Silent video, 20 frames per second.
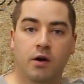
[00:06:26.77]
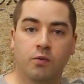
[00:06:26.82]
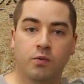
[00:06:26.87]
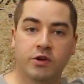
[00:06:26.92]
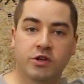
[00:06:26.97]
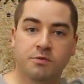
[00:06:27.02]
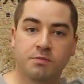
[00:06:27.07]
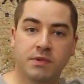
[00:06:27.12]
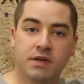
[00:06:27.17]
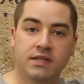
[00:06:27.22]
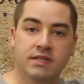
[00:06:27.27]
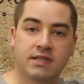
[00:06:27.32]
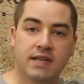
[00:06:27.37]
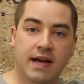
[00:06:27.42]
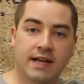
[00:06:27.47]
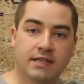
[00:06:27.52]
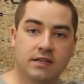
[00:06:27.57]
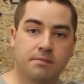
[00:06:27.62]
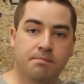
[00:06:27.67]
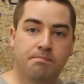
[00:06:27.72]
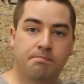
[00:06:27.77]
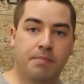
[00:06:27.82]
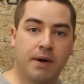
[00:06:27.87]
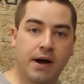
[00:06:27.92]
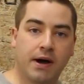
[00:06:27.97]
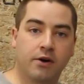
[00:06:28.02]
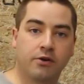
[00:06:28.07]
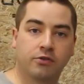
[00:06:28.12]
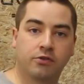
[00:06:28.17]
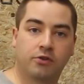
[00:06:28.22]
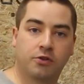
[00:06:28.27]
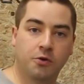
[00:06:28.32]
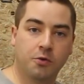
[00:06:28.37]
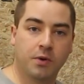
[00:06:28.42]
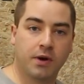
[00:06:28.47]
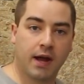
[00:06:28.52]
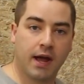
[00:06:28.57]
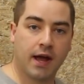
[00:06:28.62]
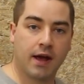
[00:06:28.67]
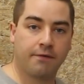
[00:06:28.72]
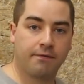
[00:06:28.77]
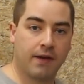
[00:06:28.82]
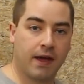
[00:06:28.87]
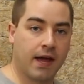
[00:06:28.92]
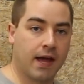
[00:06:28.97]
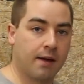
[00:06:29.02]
which means that's about 2.5